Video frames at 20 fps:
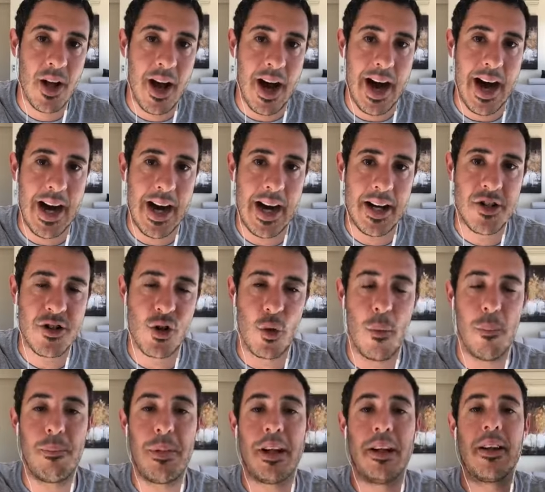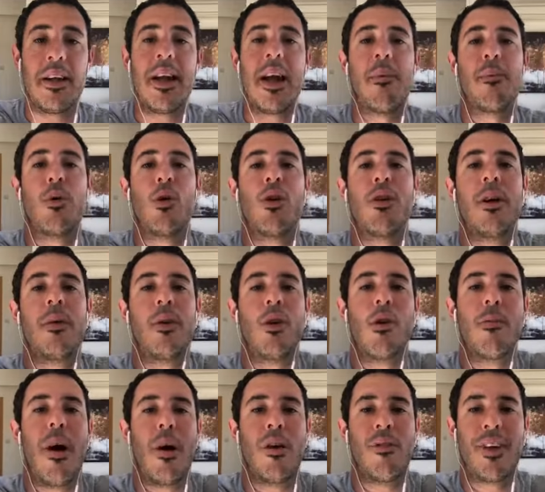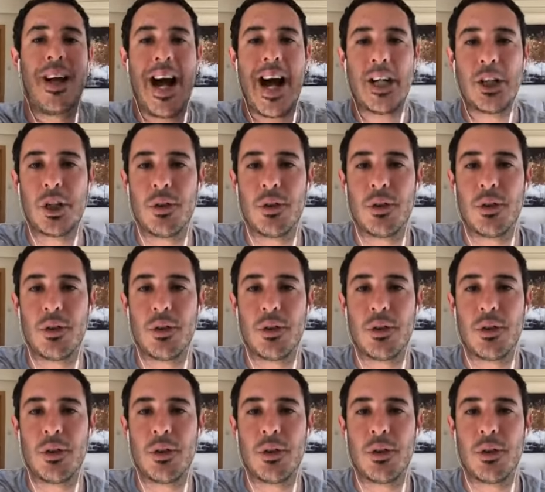And so building up your amount of cash